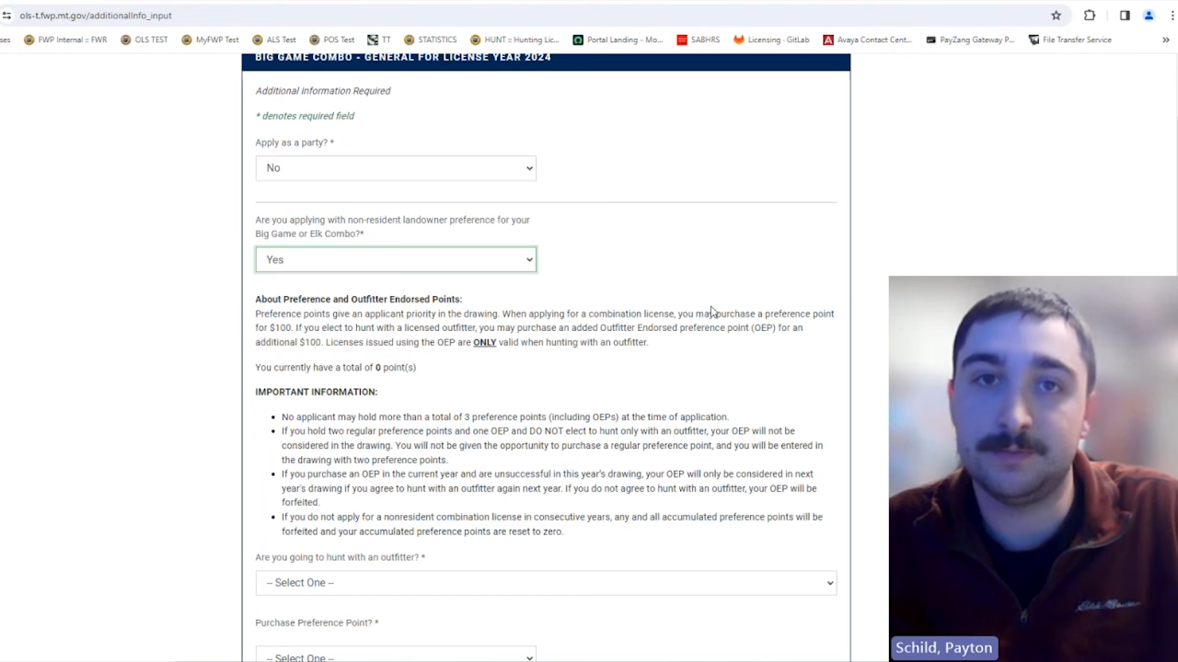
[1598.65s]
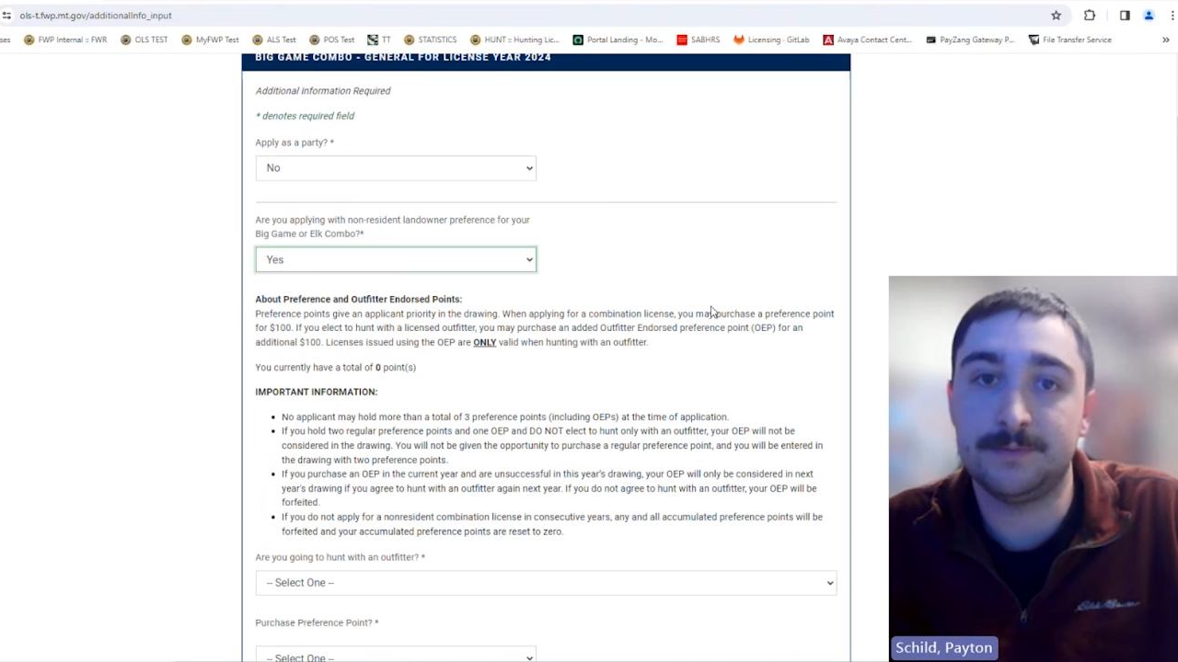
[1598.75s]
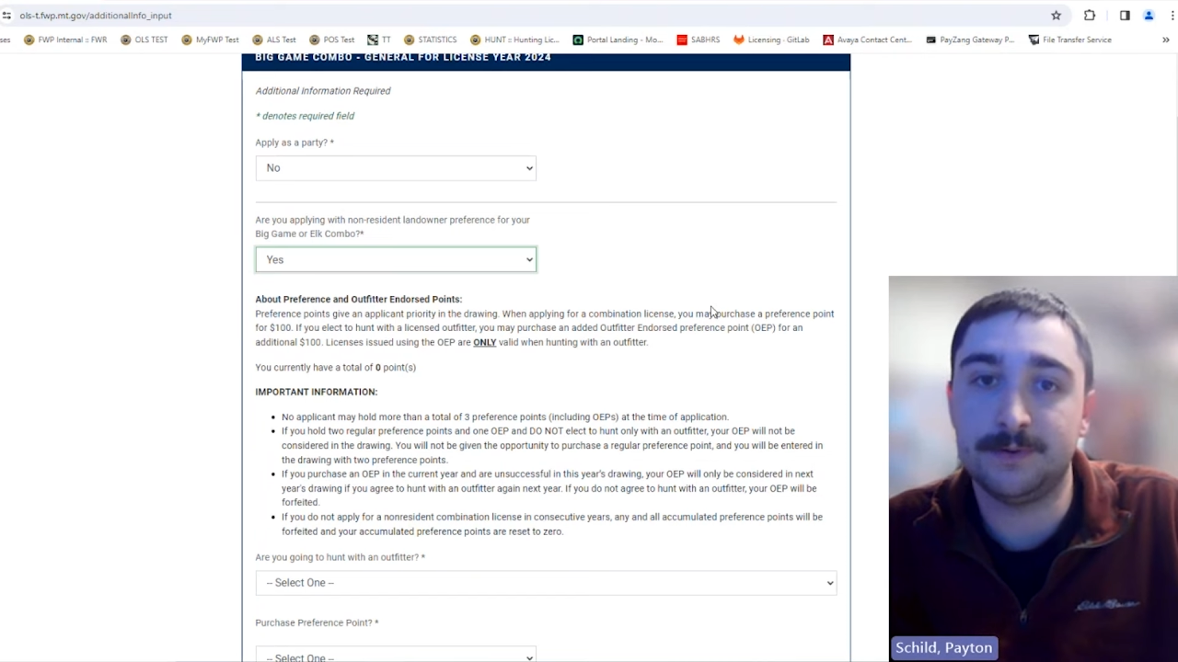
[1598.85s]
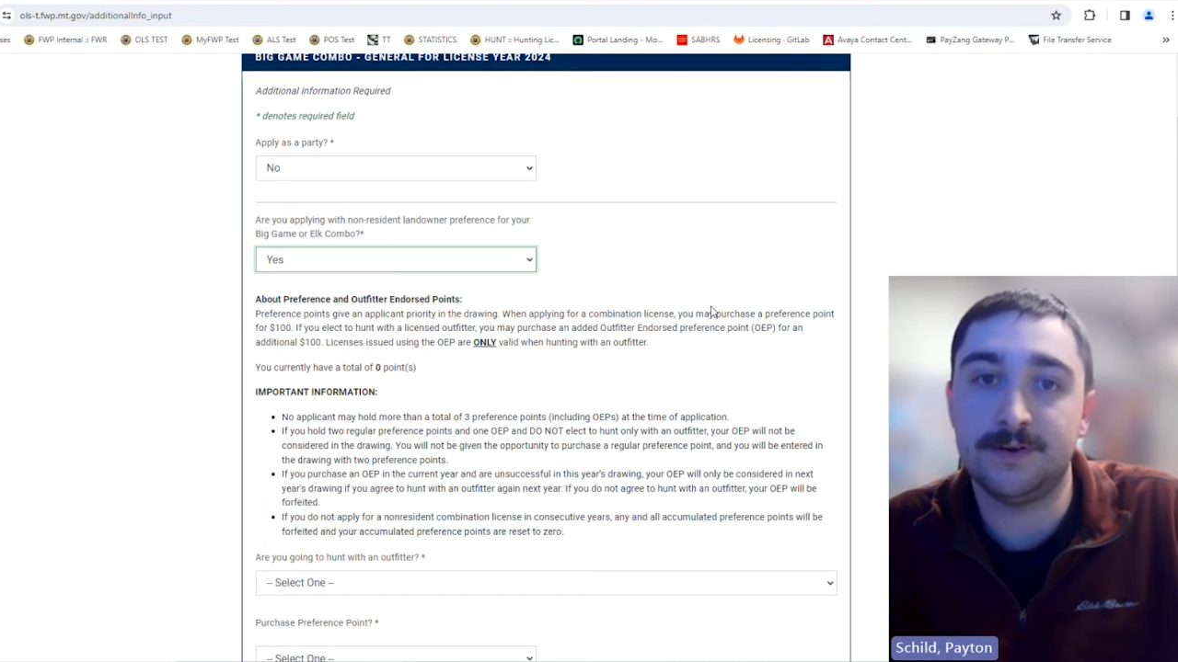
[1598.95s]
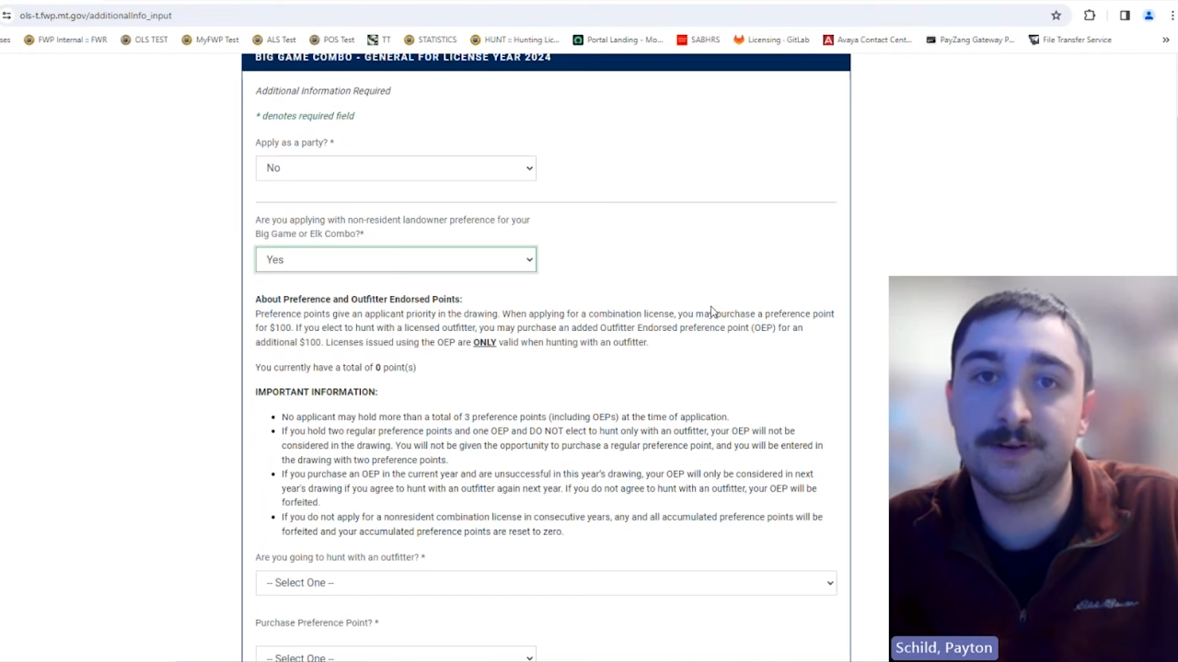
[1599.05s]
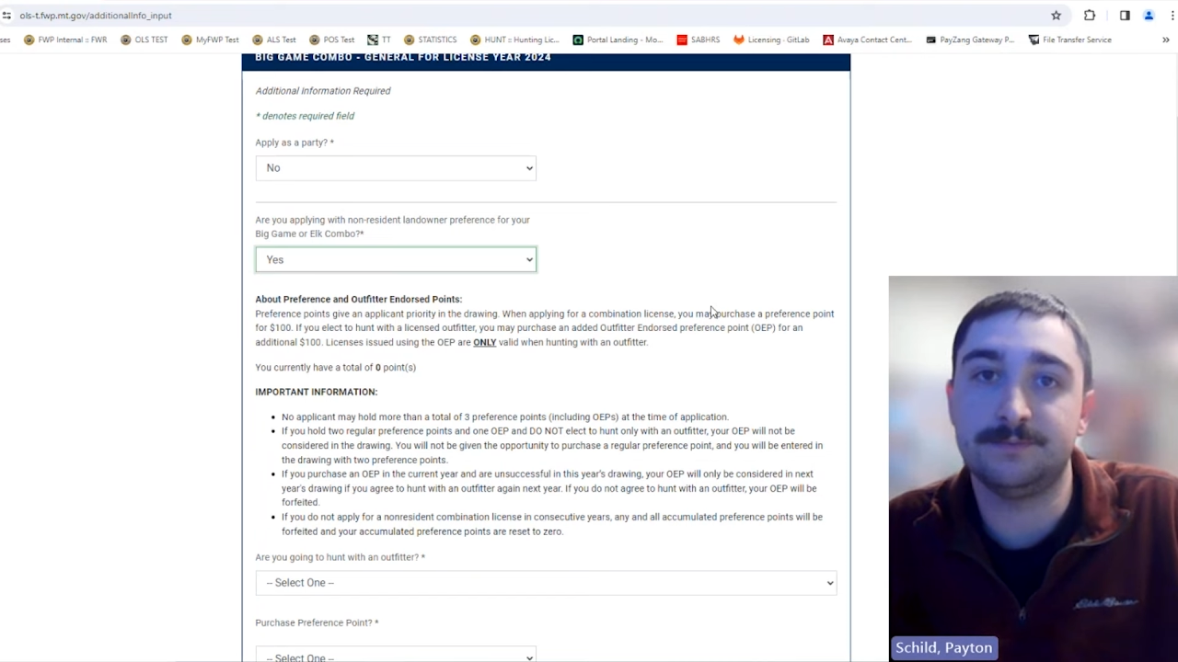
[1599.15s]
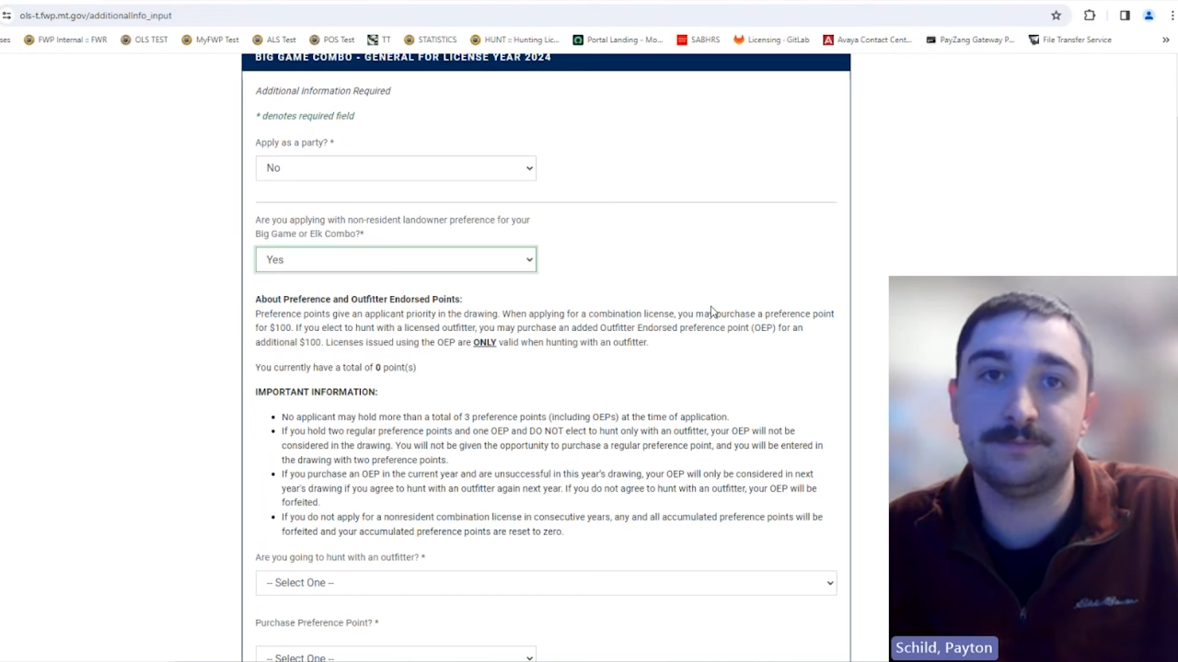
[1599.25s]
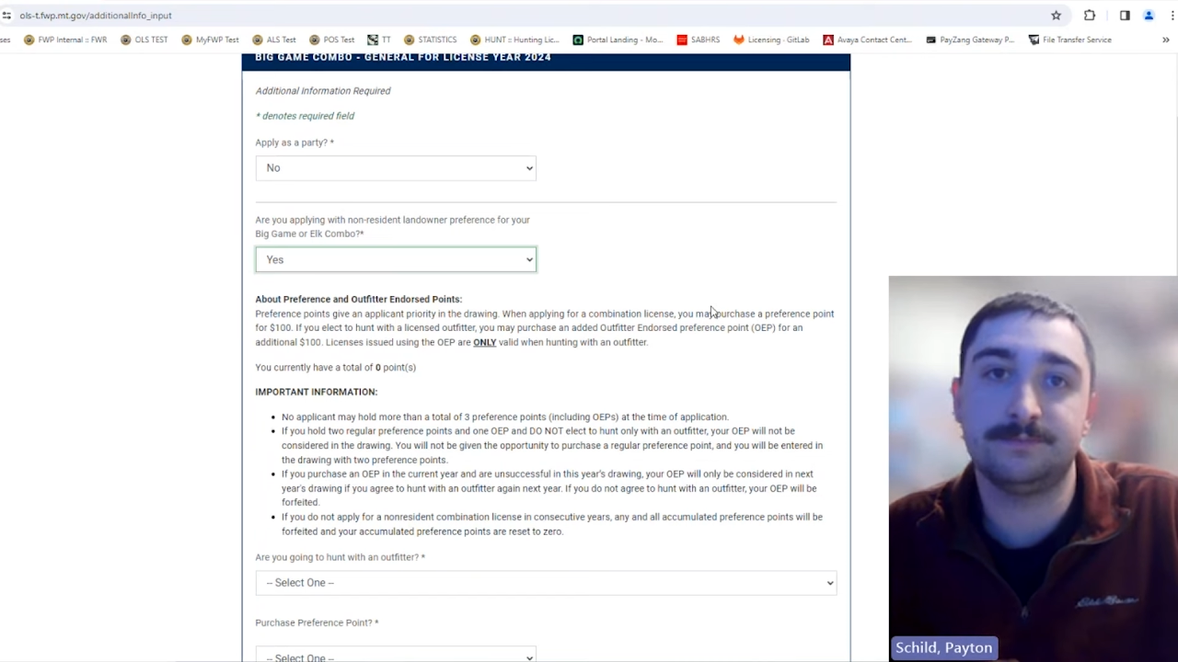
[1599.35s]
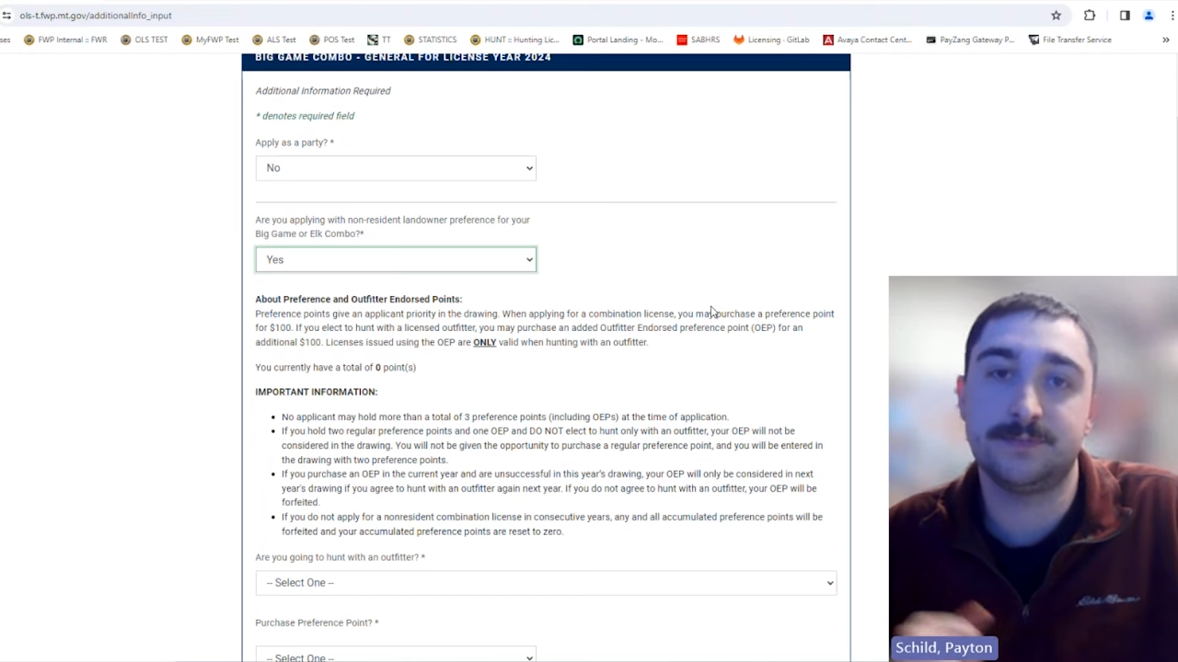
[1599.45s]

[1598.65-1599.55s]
member on